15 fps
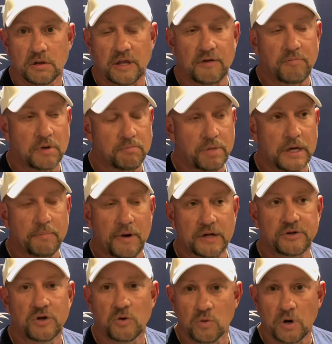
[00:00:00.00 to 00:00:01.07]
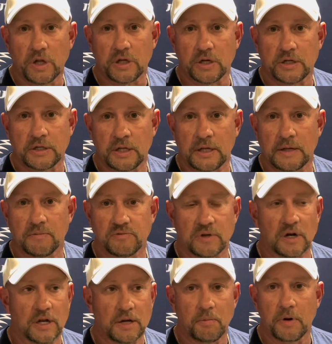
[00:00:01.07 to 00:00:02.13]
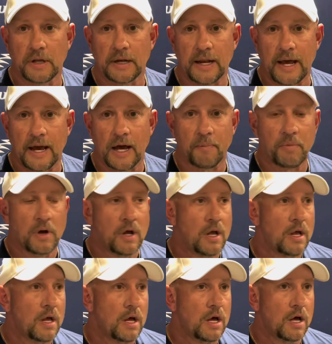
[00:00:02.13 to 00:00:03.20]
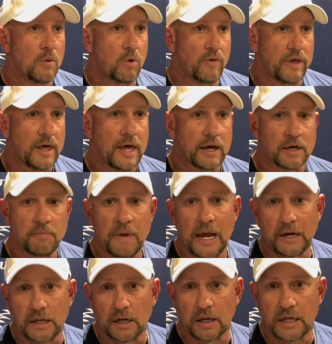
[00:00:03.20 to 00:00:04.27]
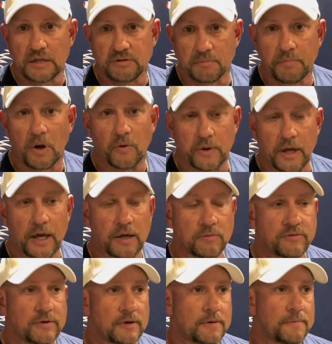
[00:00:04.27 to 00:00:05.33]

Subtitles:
they've been beat by two really good teams in Liberty and App, where they had commanding leads in both games.